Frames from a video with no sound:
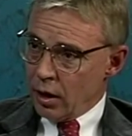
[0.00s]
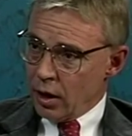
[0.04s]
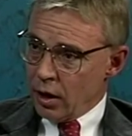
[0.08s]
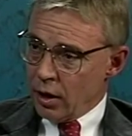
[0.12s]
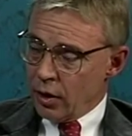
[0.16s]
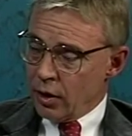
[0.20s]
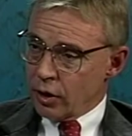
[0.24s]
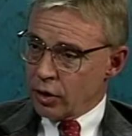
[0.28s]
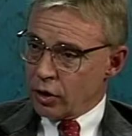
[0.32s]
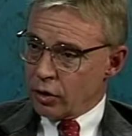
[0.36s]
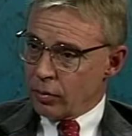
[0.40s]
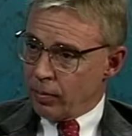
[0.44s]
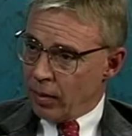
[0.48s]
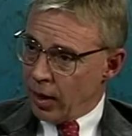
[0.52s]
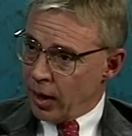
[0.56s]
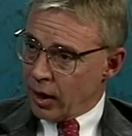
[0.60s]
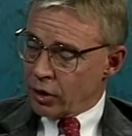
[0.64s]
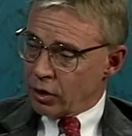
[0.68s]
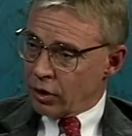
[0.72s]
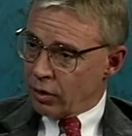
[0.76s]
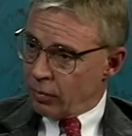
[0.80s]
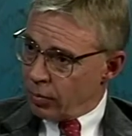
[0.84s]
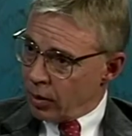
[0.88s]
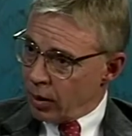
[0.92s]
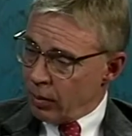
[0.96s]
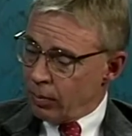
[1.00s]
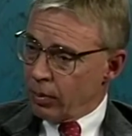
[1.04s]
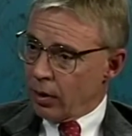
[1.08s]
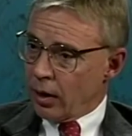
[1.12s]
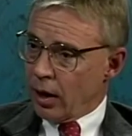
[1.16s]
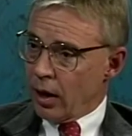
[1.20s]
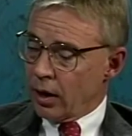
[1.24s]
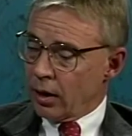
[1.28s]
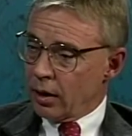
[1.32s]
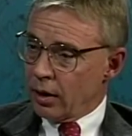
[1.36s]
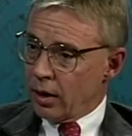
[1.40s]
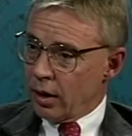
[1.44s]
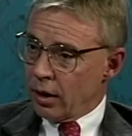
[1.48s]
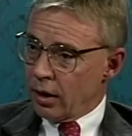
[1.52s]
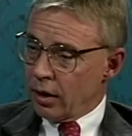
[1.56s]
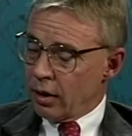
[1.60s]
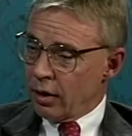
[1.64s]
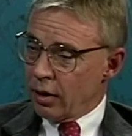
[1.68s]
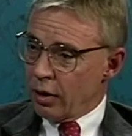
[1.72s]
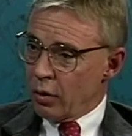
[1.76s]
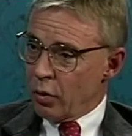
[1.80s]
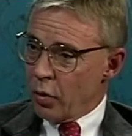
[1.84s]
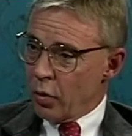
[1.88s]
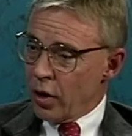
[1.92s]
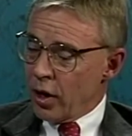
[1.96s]
this mass of people out there
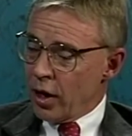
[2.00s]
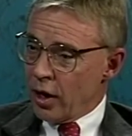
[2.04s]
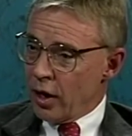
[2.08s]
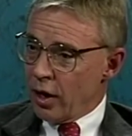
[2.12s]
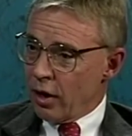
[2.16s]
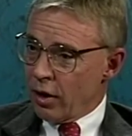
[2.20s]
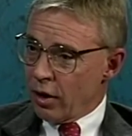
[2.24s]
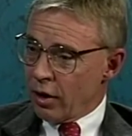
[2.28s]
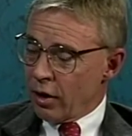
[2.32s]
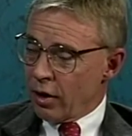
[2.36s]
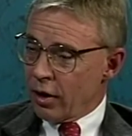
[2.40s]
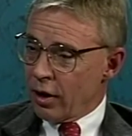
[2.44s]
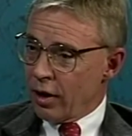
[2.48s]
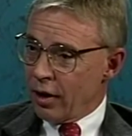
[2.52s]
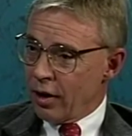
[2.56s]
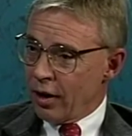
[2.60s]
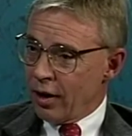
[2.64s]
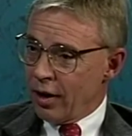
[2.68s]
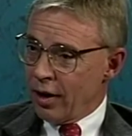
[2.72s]
that really aren't,